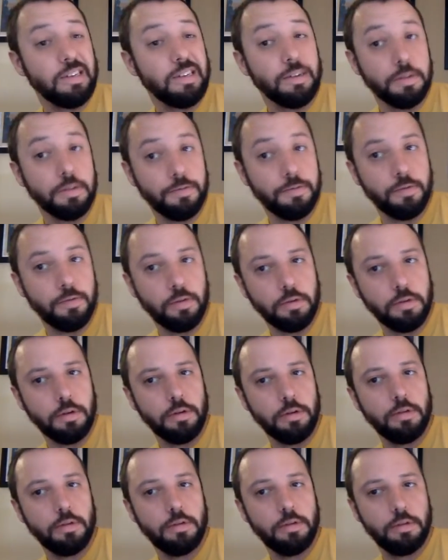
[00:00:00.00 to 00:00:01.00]
the floor
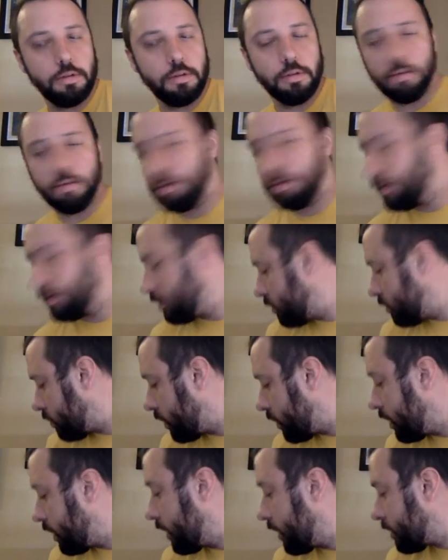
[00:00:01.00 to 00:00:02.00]

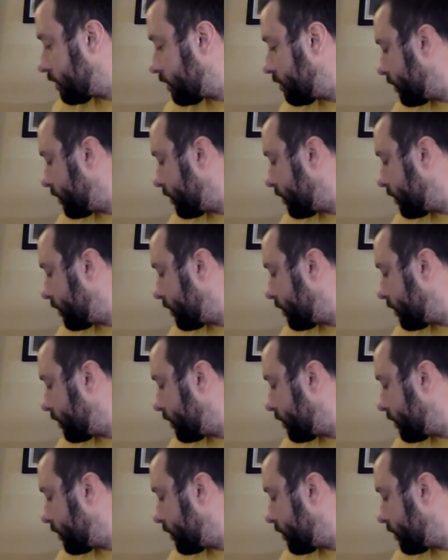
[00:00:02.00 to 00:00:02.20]
right next to me.